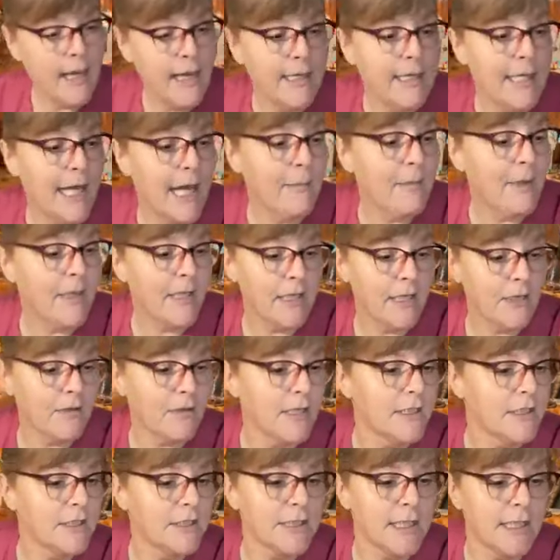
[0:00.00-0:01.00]
and now I'm gonna
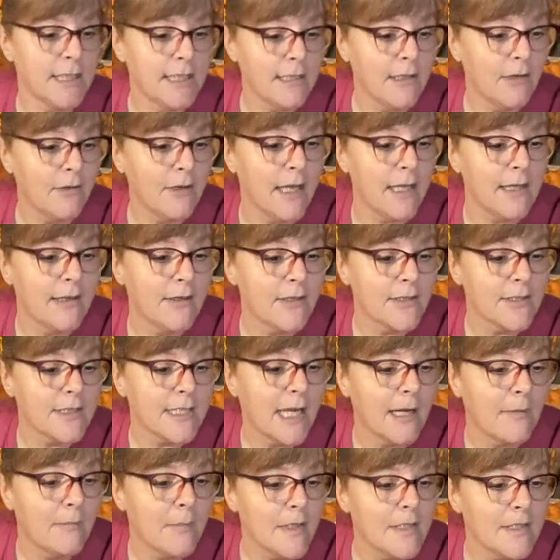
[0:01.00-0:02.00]
grunge it. Okay, there's
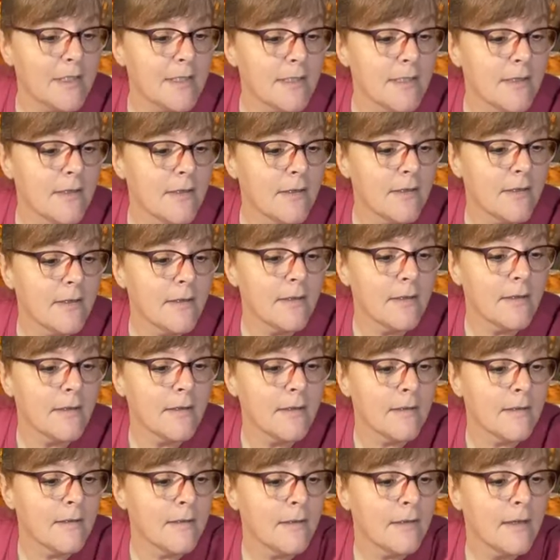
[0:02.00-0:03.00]
comments.
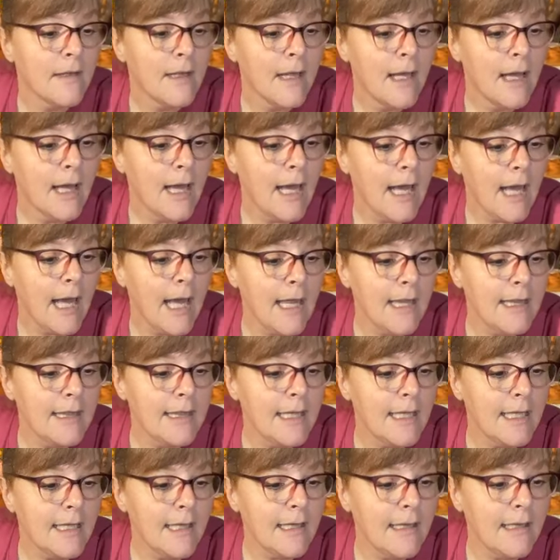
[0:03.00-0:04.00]
And
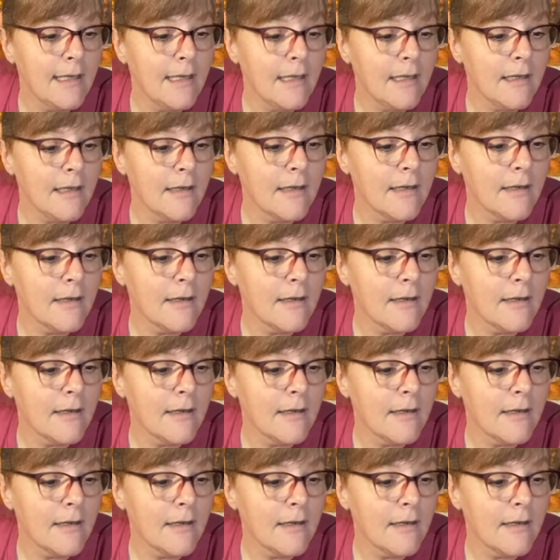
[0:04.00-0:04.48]
then,